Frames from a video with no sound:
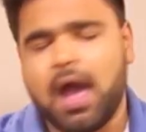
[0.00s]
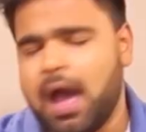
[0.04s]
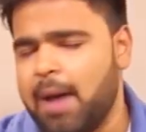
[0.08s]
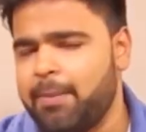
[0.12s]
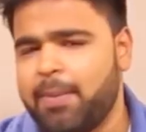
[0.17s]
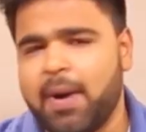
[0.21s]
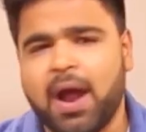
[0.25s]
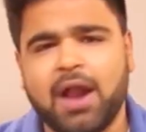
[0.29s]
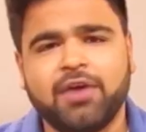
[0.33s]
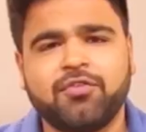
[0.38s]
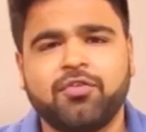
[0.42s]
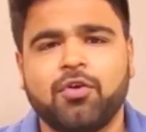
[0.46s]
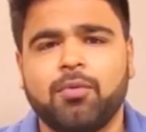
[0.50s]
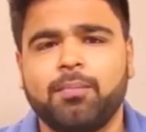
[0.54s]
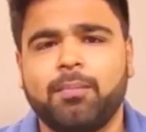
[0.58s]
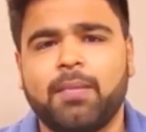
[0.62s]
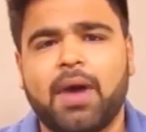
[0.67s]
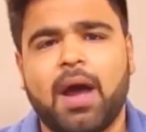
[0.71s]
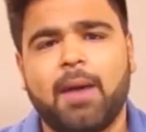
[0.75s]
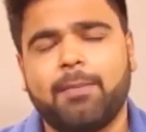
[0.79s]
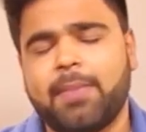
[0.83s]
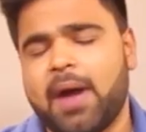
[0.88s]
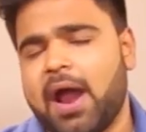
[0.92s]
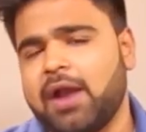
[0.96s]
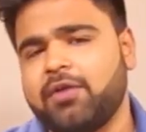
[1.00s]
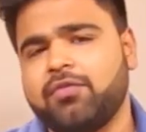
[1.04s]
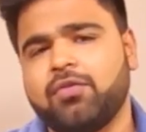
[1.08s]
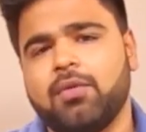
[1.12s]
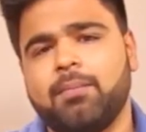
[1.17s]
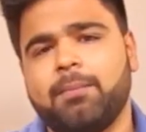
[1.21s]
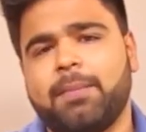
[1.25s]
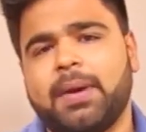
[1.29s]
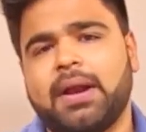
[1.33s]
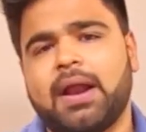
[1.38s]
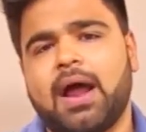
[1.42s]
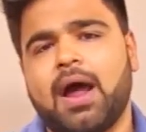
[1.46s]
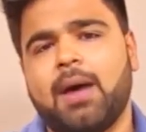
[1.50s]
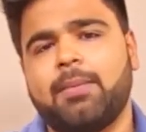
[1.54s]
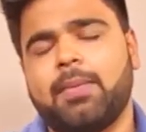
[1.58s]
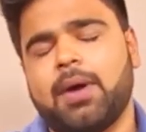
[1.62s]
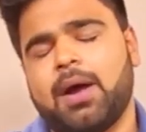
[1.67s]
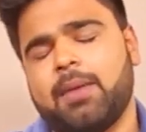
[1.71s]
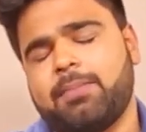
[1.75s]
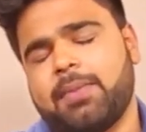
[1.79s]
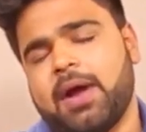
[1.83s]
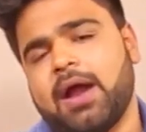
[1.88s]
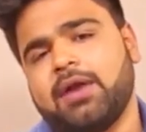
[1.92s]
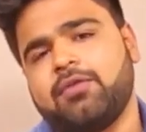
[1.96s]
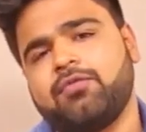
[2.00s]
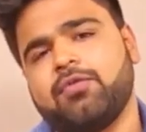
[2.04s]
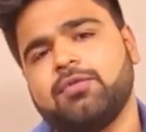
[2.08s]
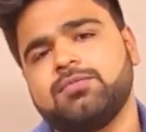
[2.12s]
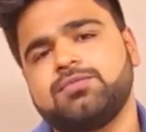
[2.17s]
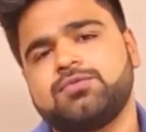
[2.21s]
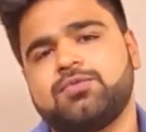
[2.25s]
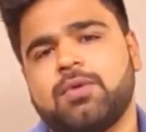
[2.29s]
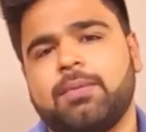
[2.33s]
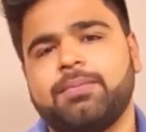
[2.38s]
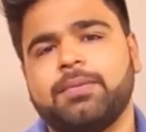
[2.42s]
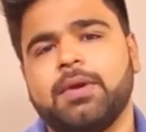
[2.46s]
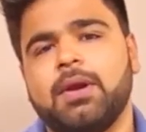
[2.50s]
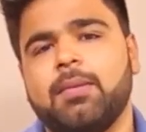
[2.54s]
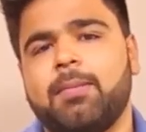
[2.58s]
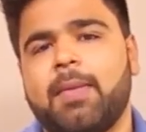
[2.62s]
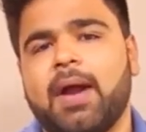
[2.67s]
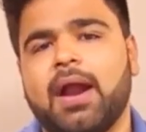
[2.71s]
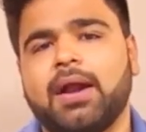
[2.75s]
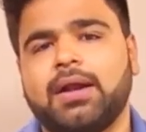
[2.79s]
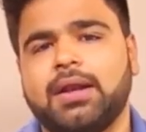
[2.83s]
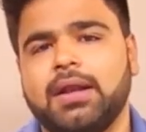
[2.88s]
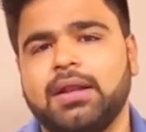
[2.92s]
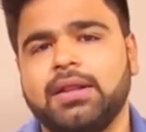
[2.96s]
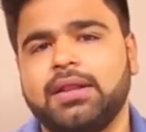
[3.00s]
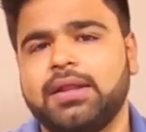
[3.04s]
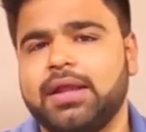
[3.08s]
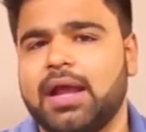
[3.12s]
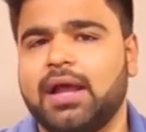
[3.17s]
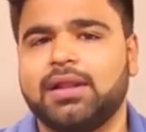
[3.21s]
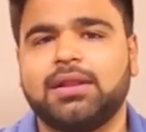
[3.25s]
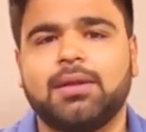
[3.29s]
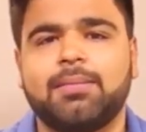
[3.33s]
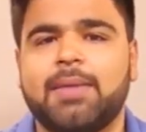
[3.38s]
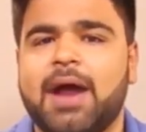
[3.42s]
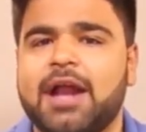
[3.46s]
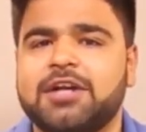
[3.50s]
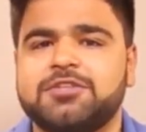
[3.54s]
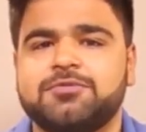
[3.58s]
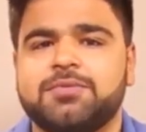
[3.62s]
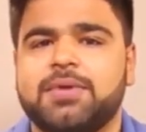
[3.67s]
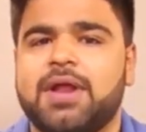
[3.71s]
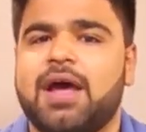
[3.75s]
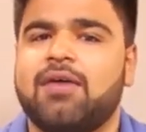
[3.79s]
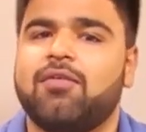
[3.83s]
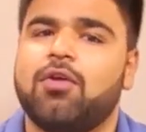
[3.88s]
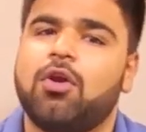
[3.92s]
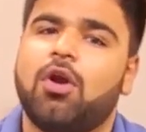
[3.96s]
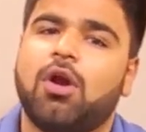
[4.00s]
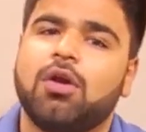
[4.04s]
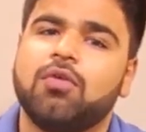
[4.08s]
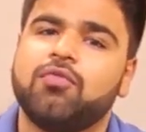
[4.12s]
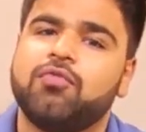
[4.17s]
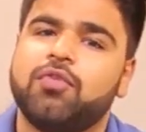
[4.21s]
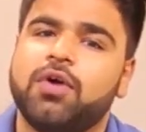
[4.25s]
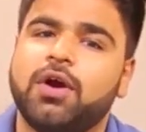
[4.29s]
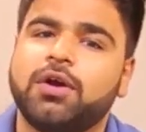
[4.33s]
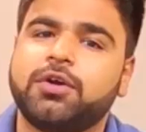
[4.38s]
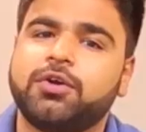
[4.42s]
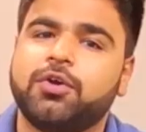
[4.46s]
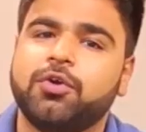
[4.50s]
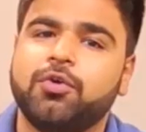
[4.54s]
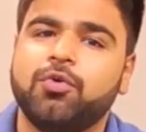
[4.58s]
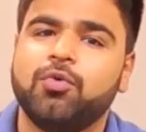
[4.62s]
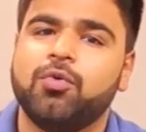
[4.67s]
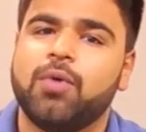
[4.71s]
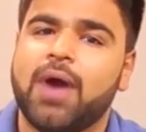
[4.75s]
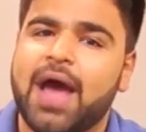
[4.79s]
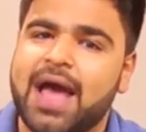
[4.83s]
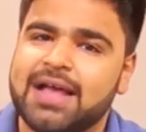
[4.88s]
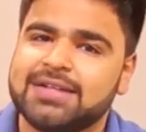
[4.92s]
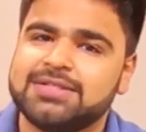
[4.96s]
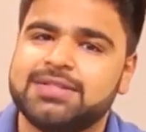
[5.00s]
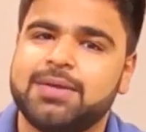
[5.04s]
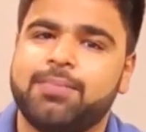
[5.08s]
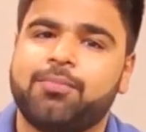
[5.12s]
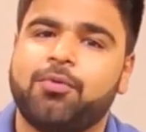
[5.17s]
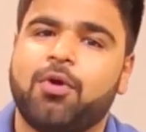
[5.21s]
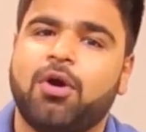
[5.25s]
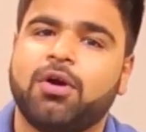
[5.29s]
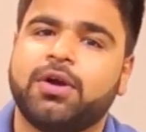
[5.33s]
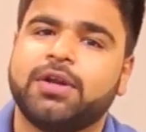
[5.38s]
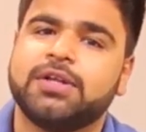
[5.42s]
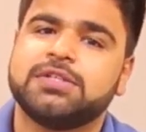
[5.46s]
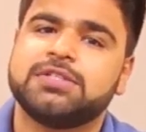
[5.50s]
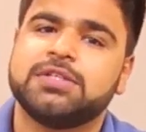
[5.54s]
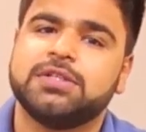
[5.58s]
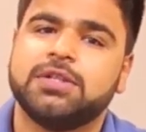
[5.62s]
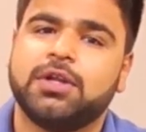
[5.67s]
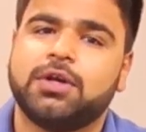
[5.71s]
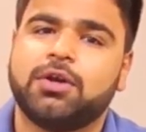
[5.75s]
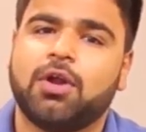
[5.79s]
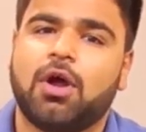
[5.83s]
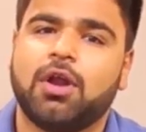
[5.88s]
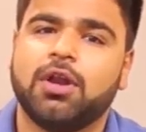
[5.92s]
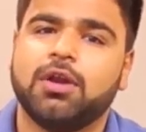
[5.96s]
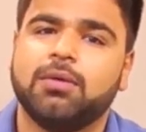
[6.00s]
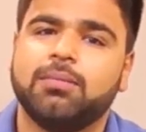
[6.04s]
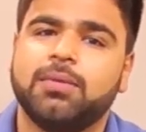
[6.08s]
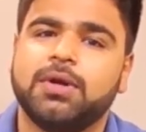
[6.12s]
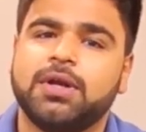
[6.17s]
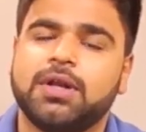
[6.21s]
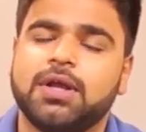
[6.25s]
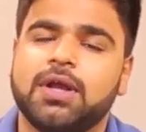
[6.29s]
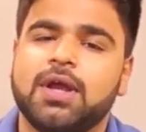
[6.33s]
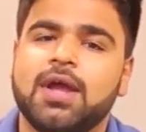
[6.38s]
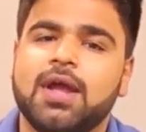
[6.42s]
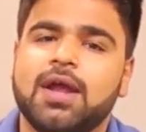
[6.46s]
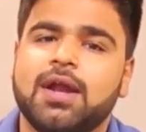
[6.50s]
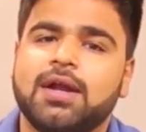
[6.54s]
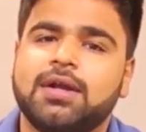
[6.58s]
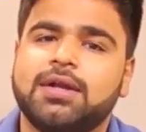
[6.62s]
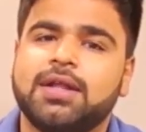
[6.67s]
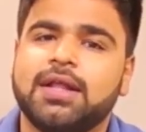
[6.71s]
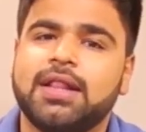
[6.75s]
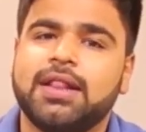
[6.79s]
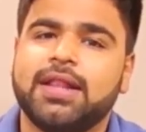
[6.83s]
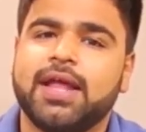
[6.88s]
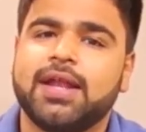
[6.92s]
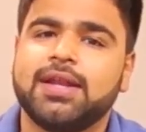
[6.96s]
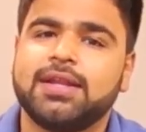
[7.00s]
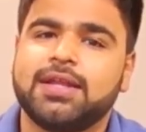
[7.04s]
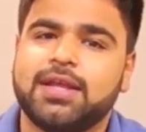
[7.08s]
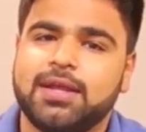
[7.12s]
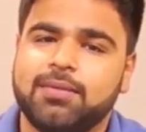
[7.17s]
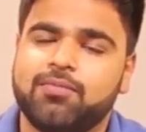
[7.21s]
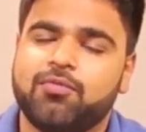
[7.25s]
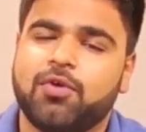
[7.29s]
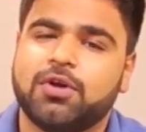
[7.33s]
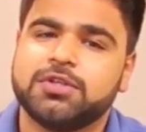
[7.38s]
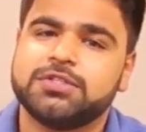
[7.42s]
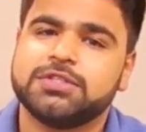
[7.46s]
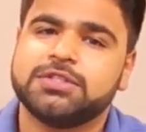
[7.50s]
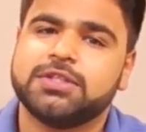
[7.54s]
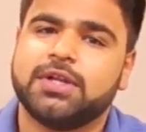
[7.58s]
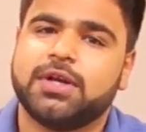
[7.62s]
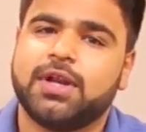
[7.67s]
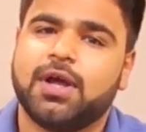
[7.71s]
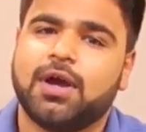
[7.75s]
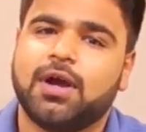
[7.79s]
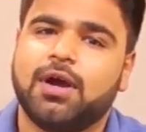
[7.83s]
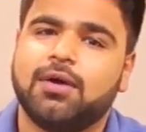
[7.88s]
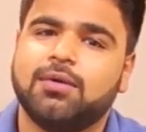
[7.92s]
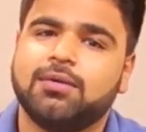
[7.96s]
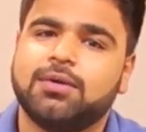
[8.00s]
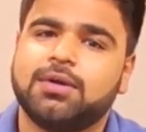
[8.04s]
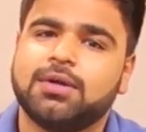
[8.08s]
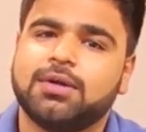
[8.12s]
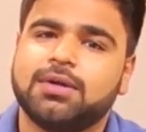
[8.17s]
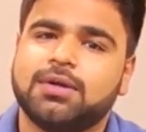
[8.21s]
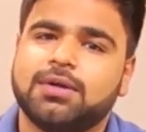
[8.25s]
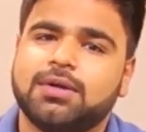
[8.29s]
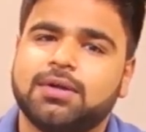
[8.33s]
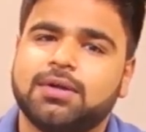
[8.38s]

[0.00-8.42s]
Apart from Swapnil Patil, the other batsmen have a lot of work to do as they progress in the tournament. Till then, keep watching the dugout.